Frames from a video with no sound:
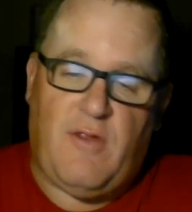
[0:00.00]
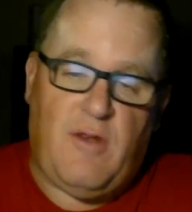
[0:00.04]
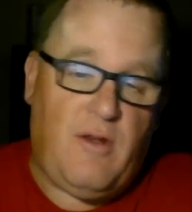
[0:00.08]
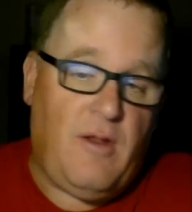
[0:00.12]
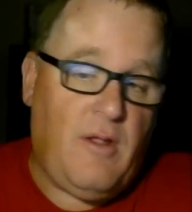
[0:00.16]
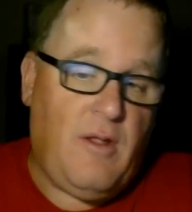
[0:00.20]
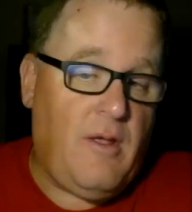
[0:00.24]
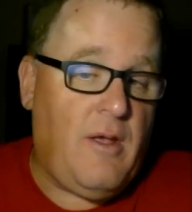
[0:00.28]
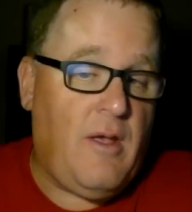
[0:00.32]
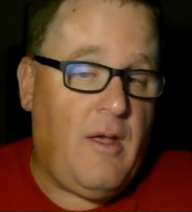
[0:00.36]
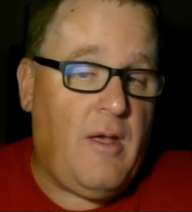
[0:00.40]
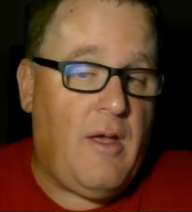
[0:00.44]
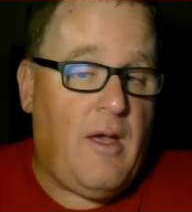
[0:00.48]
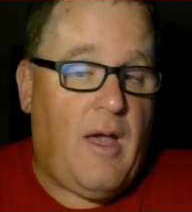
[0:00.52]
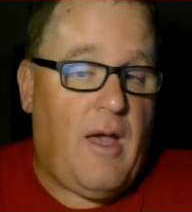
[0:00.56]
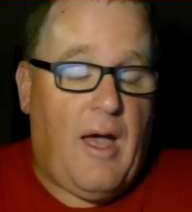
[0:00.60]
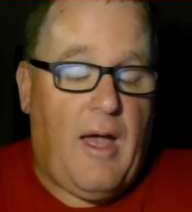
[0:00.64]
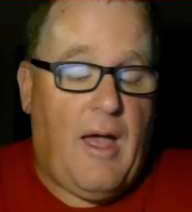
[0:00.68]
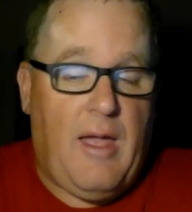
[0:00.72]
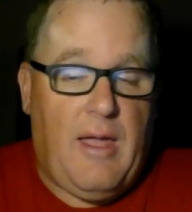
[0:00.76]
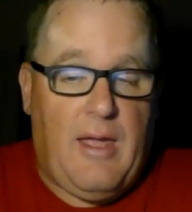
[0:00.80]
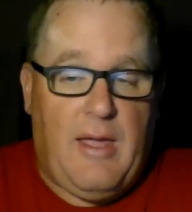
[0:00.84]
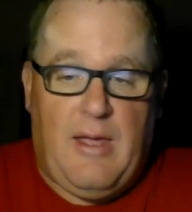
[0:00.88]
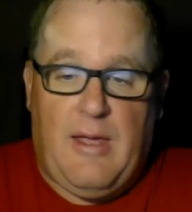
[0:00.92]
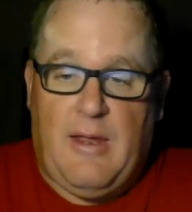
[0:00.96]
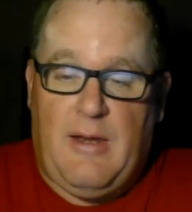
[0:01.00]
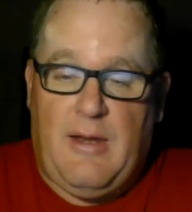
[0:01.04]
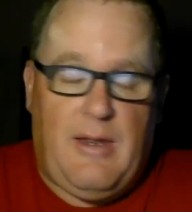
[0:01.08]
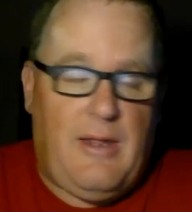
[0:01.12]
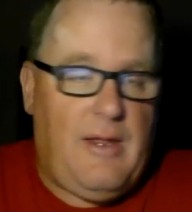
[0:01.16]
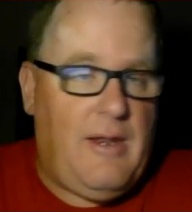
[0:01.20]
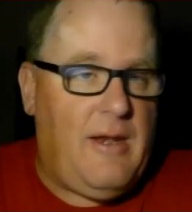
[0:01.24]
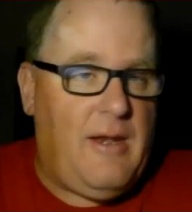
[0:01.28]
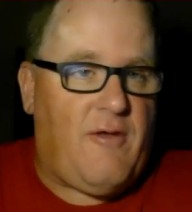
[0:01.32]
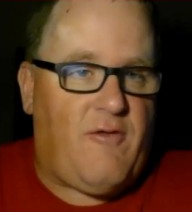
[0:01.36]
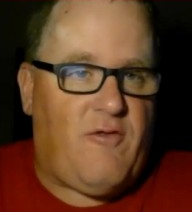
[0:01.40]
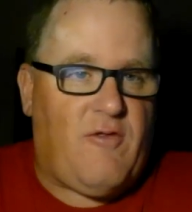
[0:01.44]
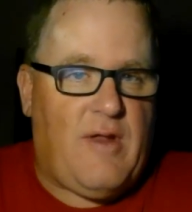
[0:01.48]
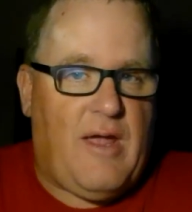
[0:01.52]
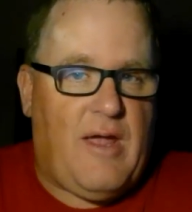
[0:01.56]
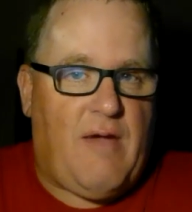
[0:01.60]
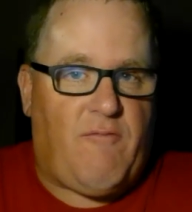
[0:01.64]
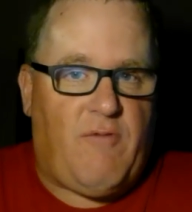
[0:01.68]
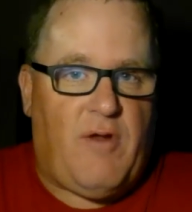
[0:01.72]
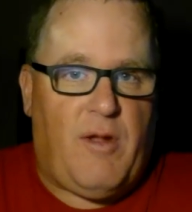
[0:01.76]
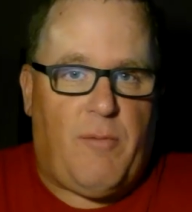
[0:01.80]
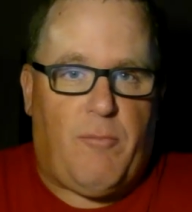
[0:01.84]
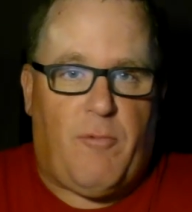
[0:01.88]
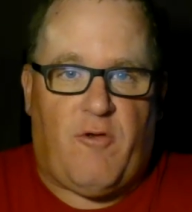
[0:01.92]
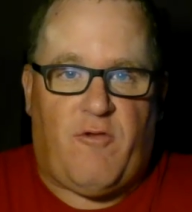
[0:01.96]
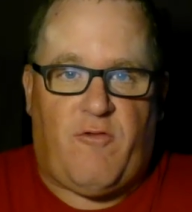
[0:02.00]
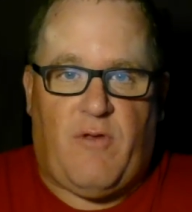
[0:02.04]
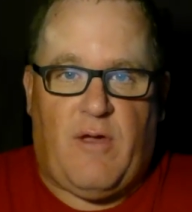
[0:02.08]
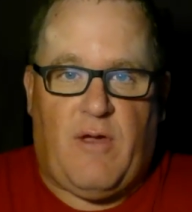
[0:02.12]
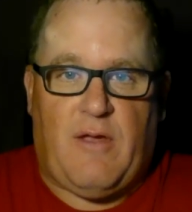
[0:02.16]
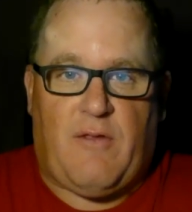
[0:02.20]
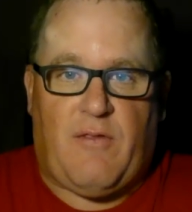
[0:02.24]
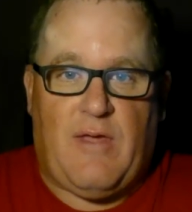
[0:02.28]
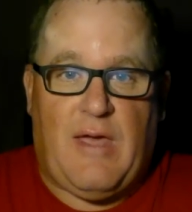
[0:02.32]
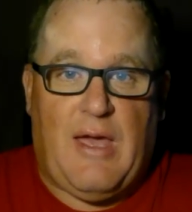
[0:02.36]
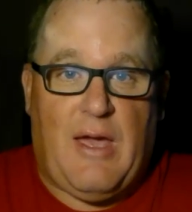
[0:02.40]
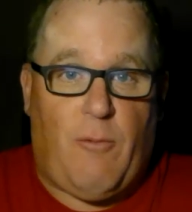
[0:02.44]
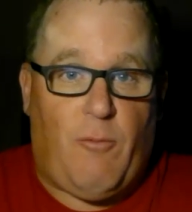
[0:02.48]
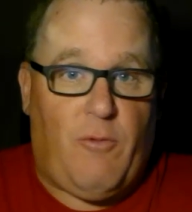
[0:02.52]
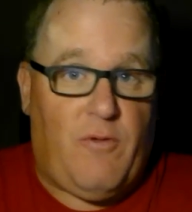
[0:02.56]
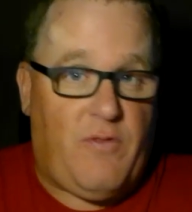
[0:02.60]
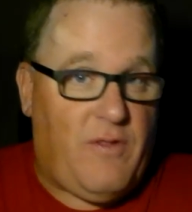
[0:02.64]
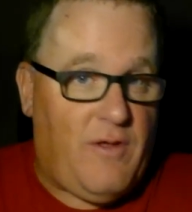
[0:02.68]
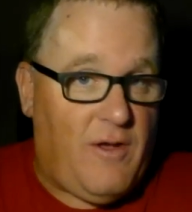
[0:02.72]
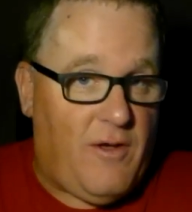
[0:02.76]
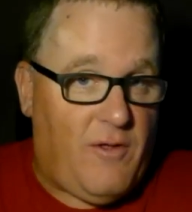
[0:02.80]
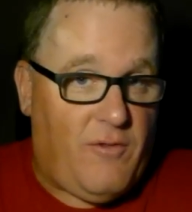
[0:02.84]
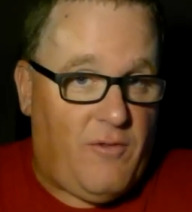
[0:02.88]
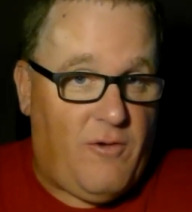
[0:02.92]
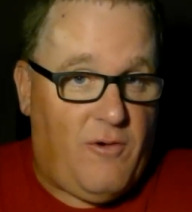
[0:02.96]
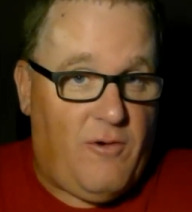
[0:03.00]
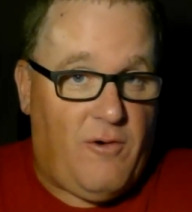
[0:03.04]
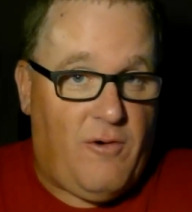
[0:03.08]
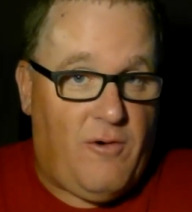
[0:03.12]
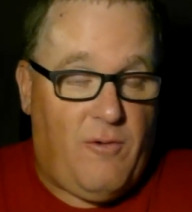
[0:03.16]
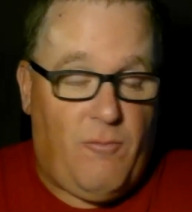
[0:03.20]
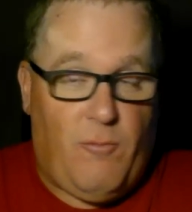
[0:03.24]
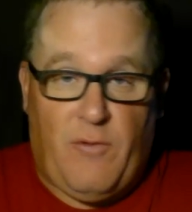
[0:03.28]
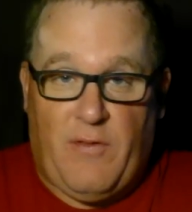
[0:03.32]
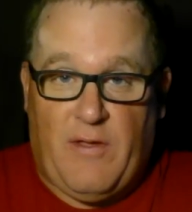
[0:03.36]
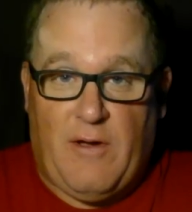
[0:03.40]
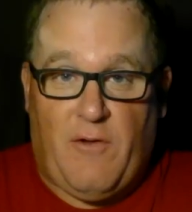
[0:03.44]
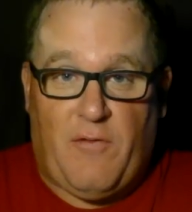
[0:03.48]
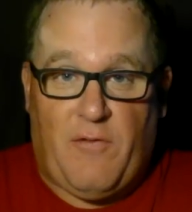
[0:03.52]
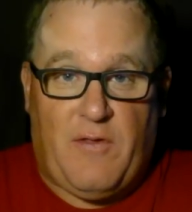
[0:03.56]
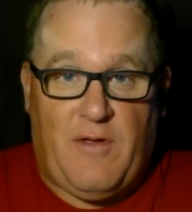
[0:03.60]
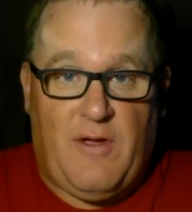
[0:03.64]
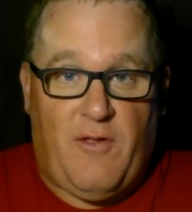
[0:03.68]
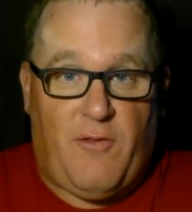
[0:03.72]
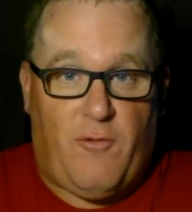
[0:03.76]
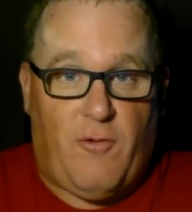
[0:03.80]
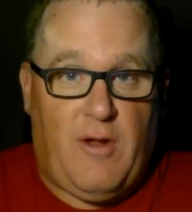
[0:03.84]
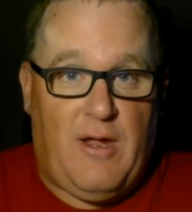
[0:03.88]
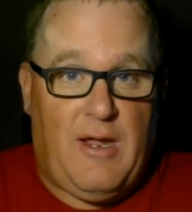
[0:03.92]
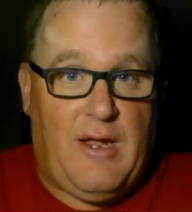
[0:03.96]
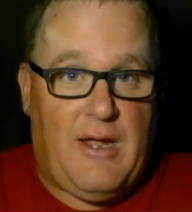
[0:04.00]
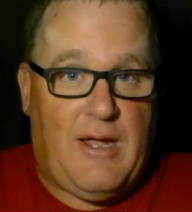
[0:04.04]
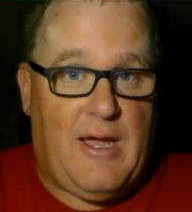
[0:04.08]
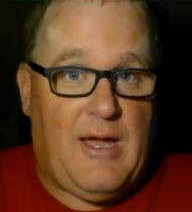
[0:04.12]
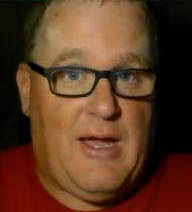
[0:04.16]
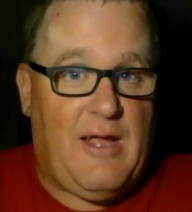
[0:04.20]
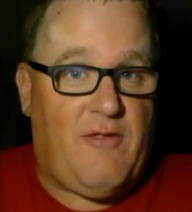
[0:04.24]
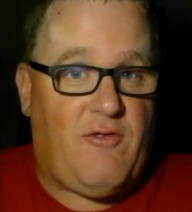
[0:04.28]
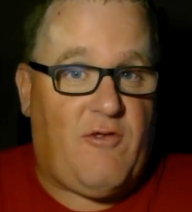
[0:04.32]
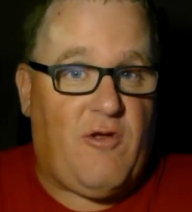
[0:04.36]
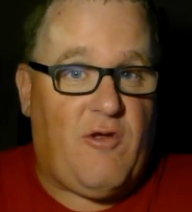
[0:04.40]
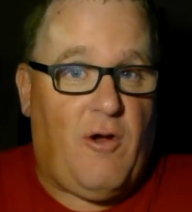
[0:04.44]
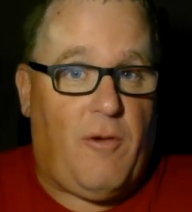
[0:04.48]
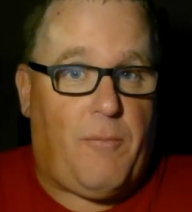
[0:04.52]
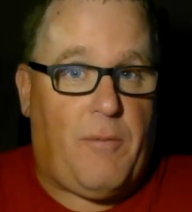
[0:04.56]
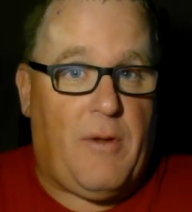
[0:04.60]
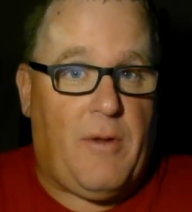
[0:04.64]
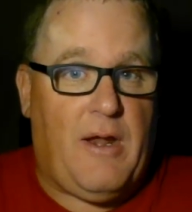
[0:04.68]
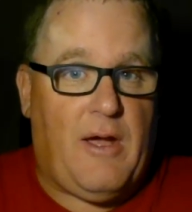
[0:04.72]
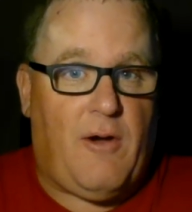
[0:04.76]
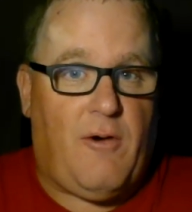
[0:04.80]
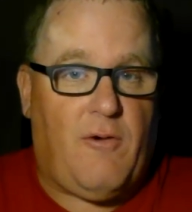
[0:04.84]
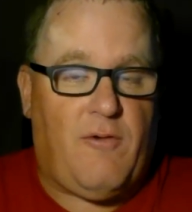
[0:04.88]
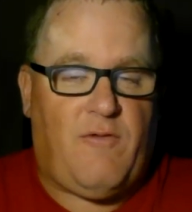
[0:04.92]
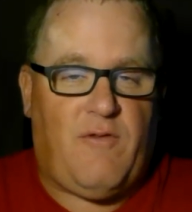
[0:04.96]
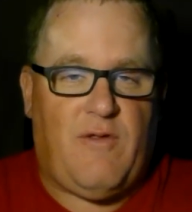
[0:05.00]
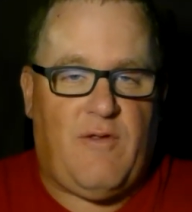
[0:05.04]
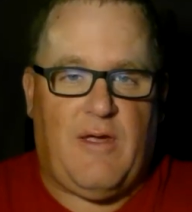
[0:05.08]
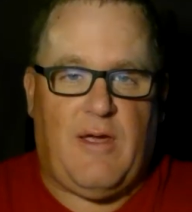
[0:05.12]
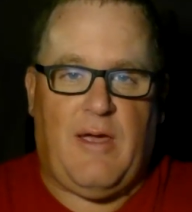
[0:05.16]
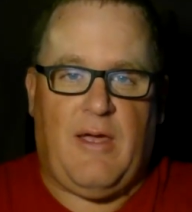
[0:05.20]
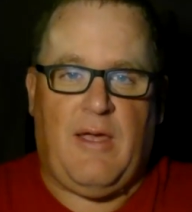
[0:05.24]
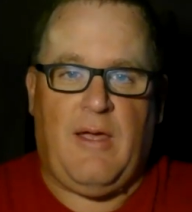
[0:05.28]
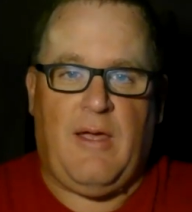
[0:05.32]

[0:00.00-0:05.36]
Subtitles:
And he doesn't have numbers like that without the other 8 guys helping out.